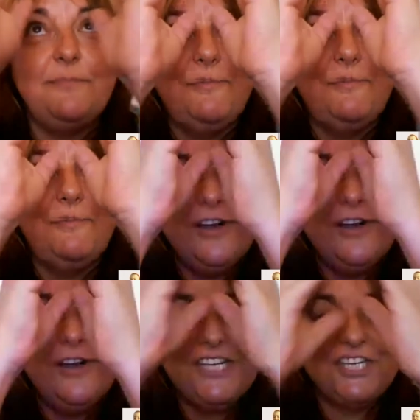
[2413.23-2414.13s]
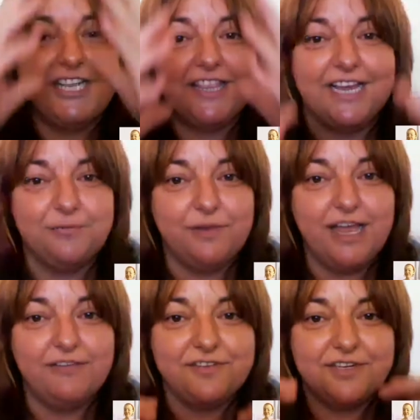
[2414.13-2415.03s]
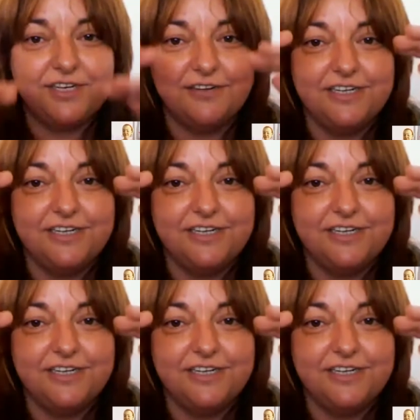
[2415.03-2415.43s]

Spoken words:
before reaching that, we have to go